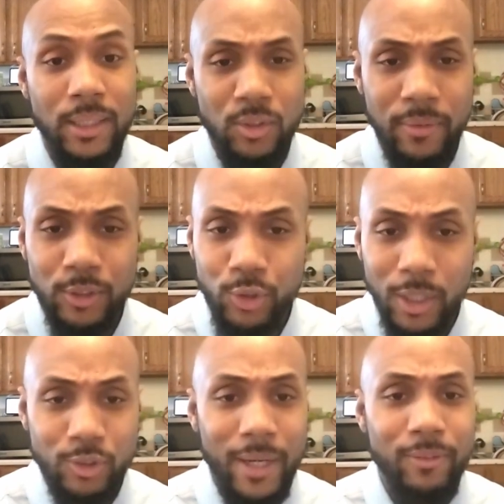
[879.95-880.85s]
So if a
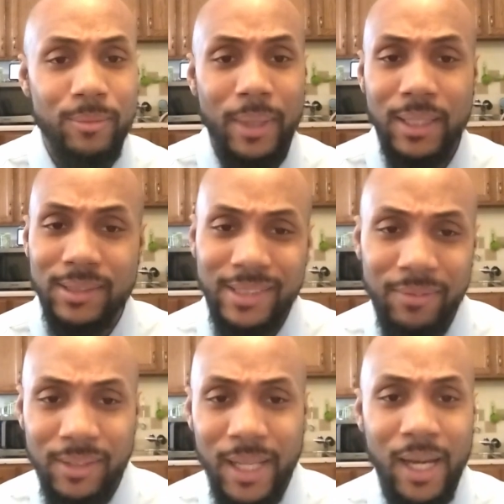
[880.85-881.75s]
truck driver is making
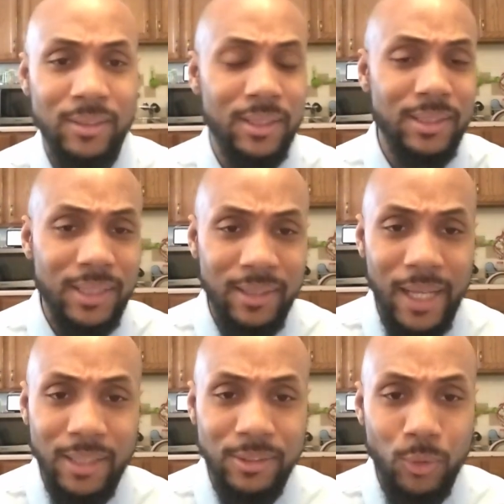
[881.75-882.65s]
$7,000 to
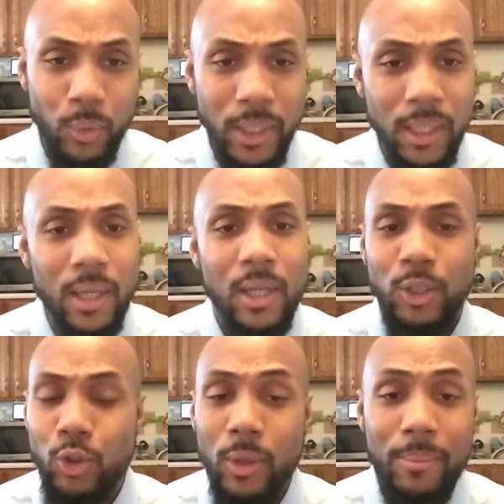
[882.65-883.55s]
$10,000 a week,
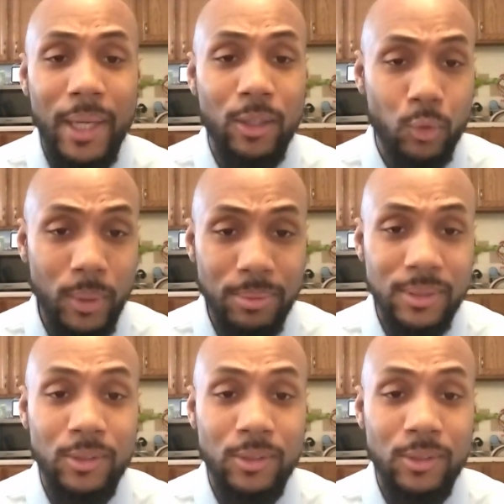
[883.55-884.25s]
you can make 3 to